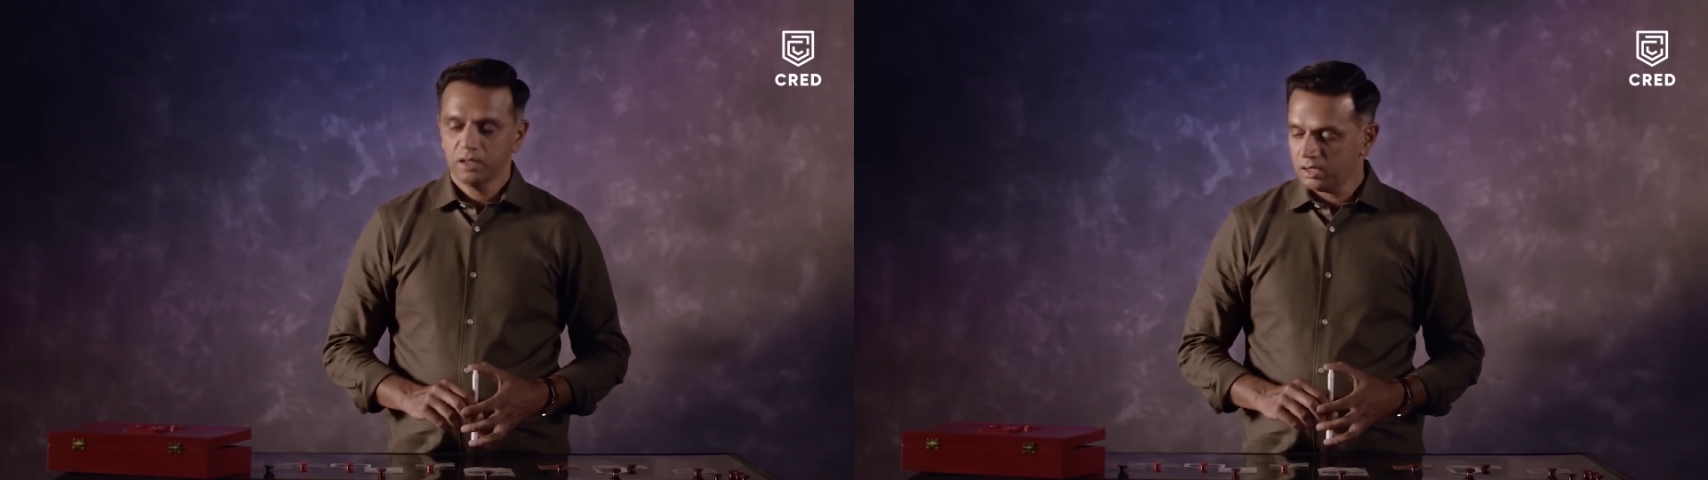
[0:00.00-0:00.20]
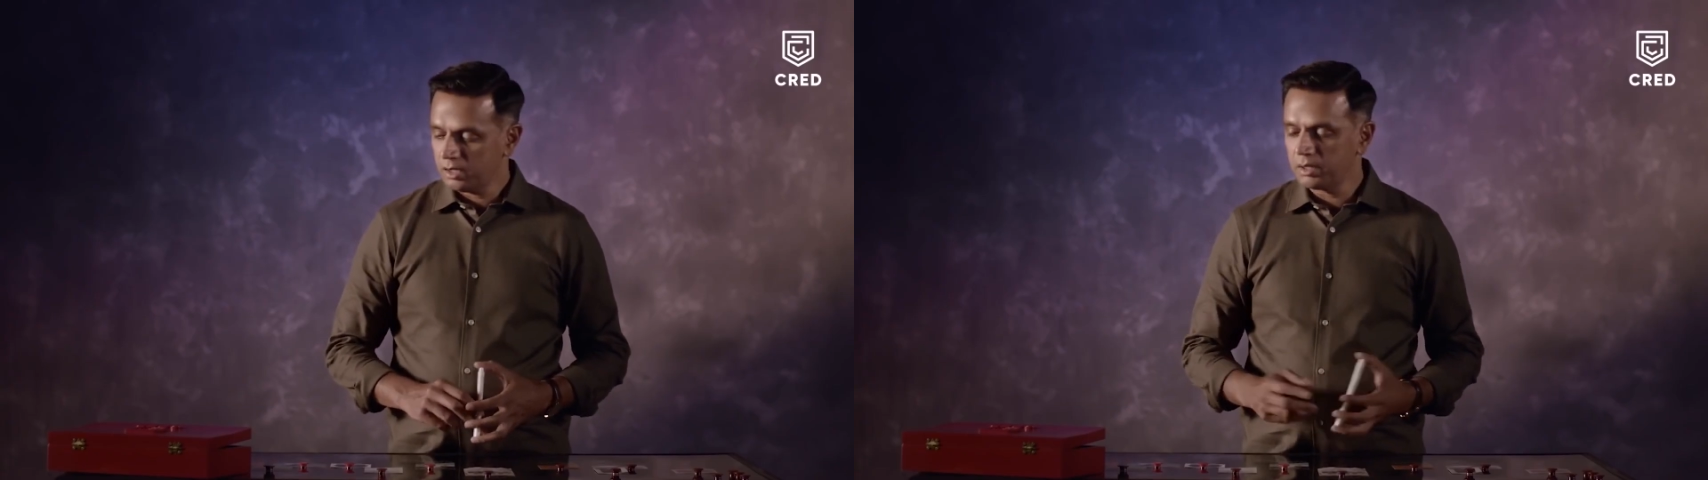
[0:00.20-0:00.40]

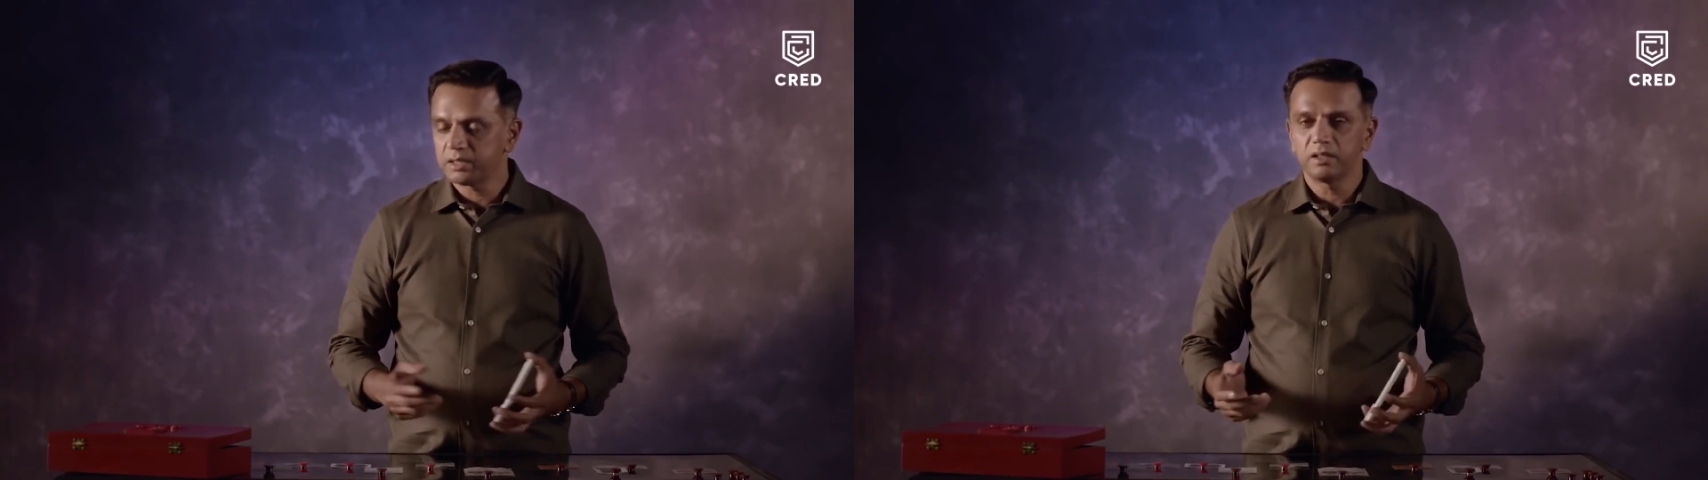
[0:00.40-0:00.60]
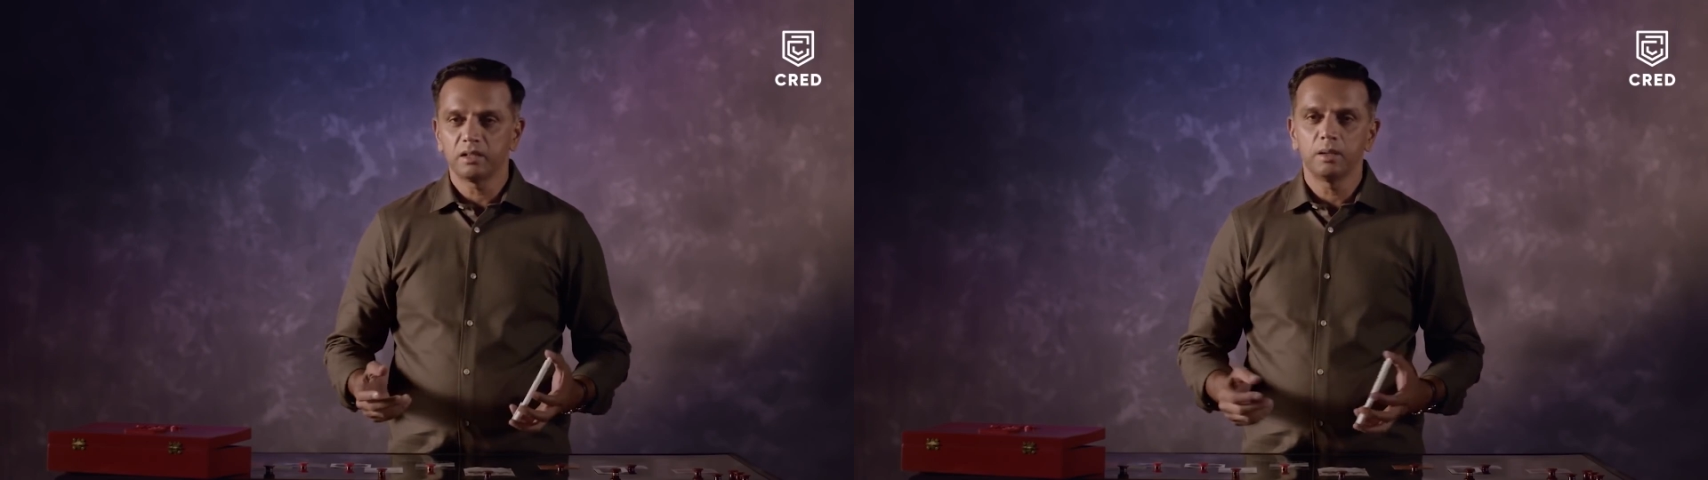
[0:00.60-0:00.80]

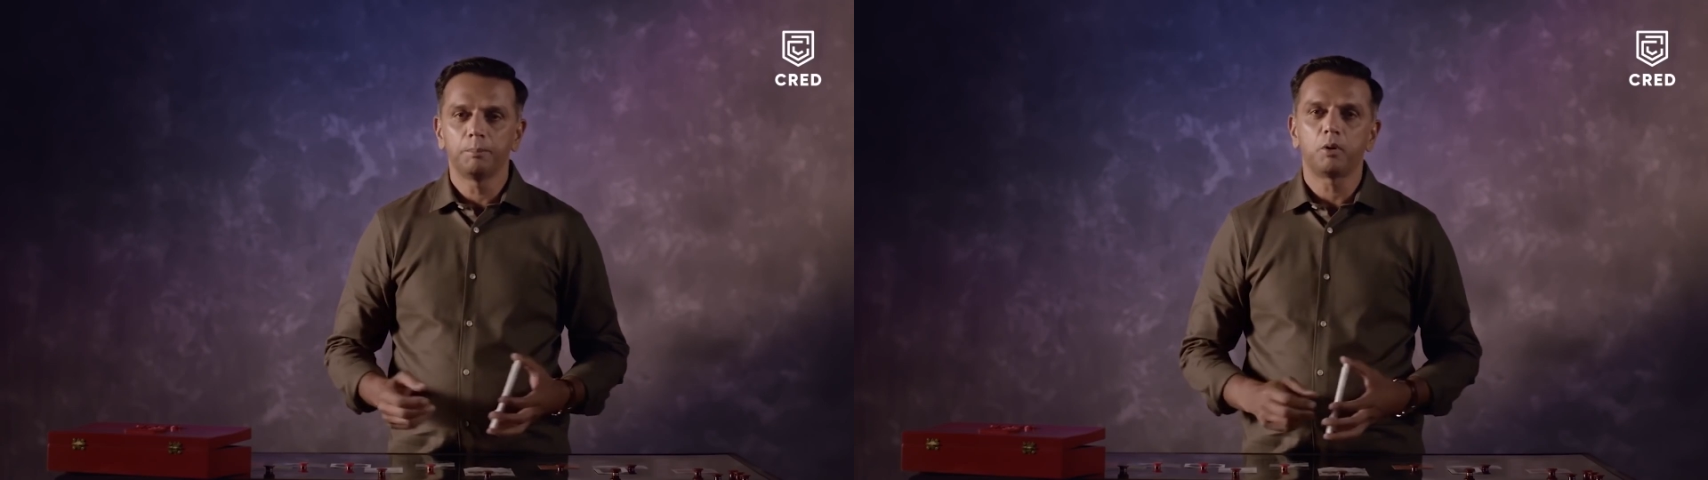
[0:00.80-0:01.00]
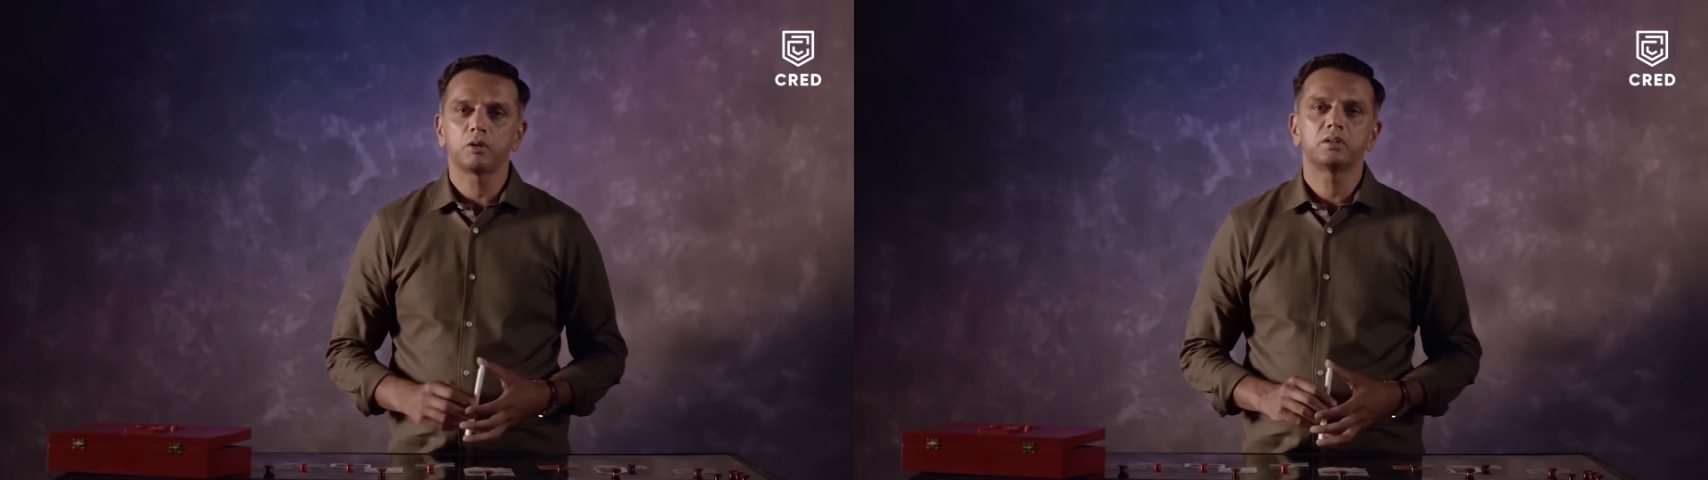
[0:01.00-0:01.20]
But the real
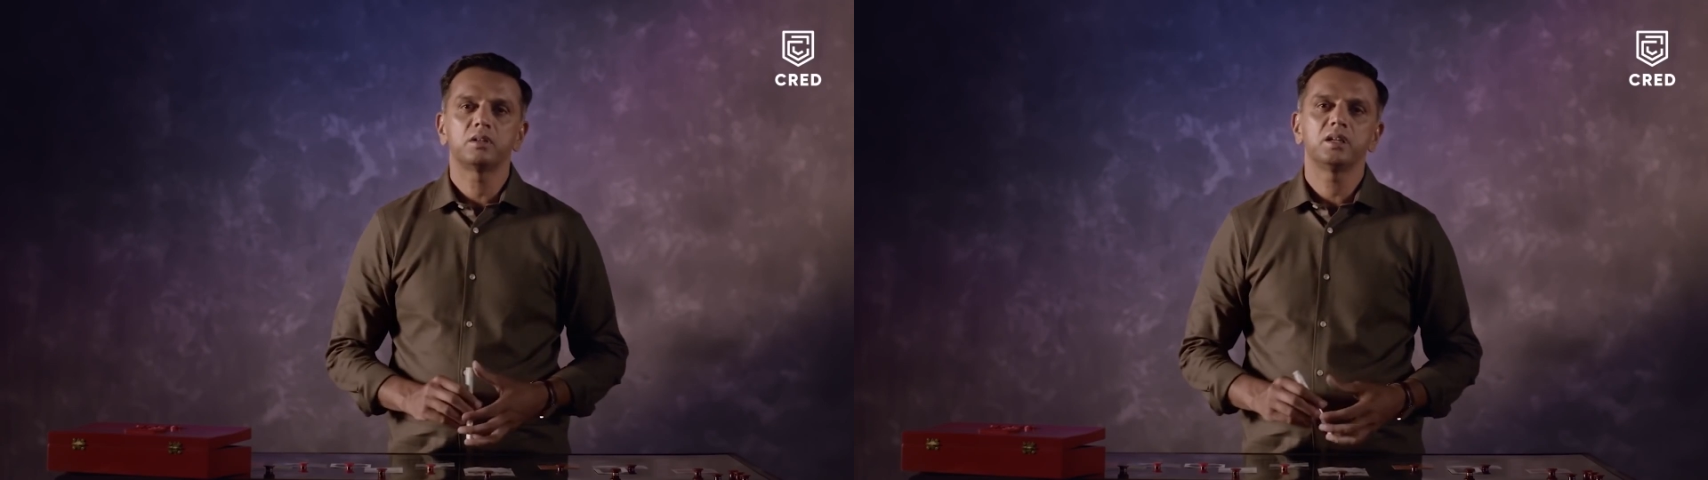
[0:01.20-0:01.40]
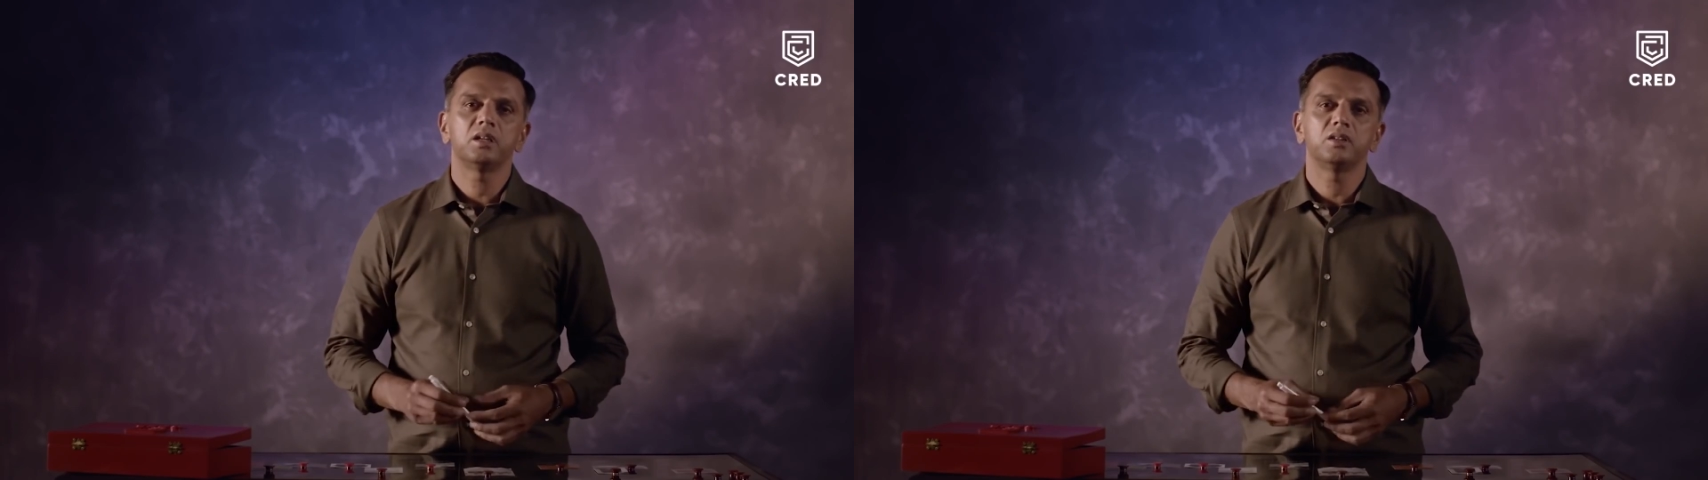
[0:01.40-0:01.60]
important
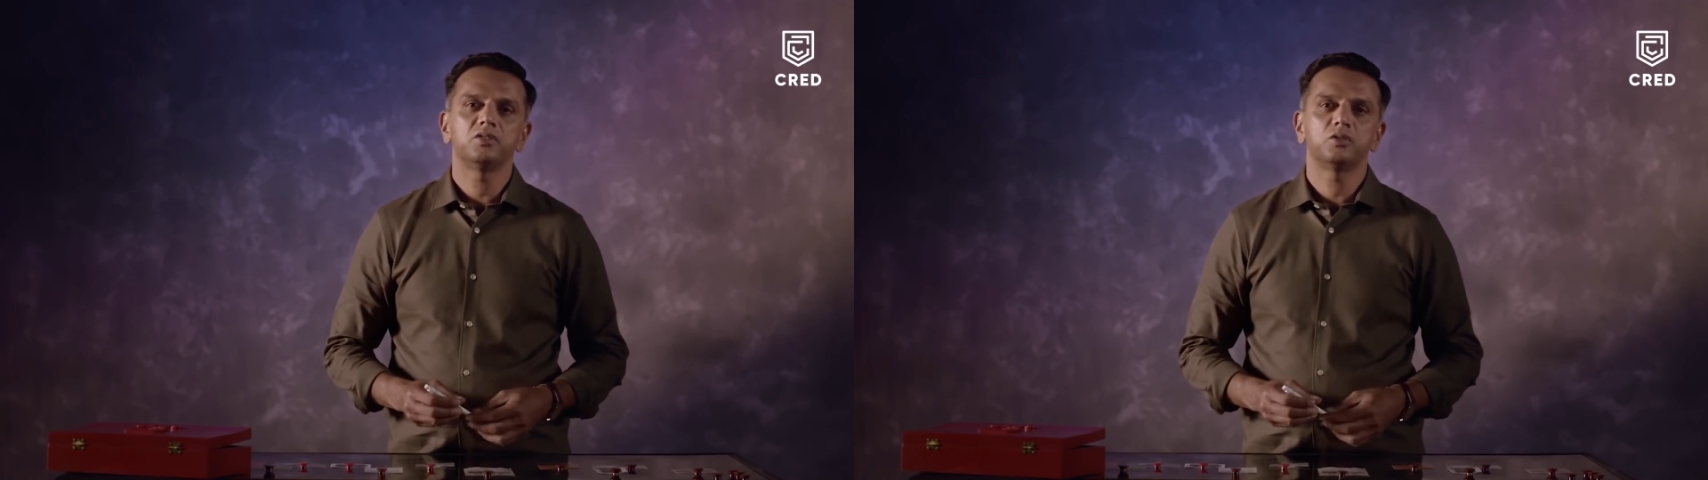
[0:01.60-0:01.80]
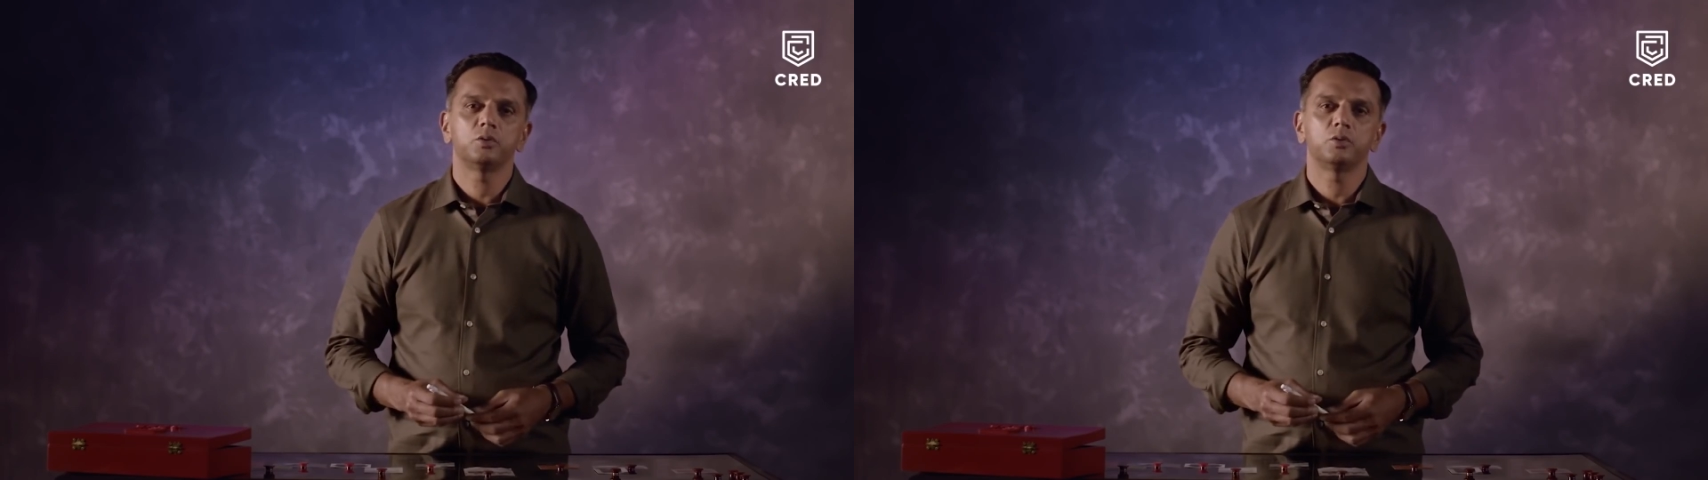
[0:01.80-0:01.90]
thing is